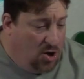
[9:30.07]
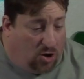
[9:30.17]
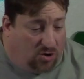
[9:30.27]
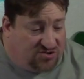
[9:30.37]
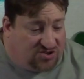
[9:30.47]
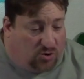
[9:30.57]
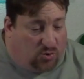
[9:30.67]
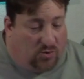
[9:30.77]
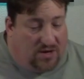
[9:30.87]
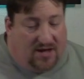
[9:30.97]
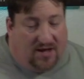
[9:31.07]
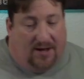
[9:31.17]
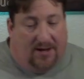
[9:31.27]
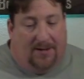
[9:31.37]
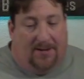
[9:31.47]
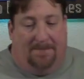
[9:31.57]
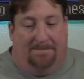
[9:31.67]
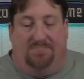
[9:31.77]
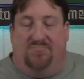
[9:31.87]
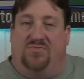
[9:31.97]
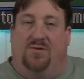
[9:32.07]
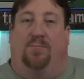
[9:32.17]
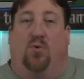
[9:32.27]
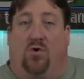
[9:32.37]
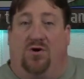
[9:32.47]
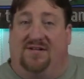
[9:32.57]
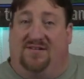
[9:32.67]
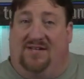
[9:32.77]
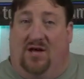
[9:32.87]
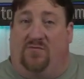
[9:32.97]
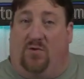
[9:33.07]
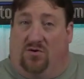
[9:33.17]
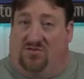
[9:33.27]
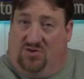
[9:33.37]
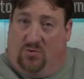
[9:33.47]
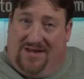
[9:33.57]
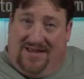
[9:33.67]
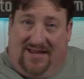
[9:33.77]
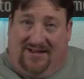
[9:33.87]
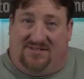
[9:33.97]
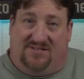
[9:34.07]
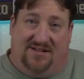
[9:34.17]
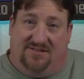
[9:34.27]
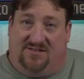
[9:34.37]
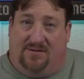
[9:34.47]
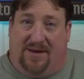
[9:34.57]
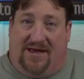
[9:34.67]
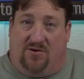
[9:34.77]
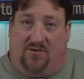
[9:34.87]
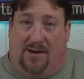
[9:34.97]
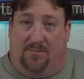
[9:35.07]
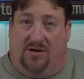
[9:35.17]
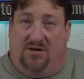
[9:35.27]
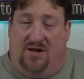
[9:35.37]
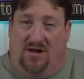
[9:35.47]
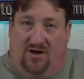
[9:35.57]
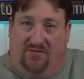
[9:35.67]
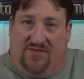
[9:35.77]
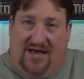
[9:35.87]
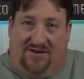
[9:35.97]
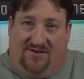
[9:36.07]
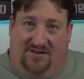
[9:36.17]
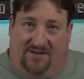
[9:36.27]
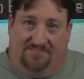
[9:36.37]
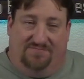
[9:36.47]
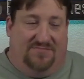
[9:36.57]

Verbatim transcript: Also, um, the board itself also extends the panorama of that, uh,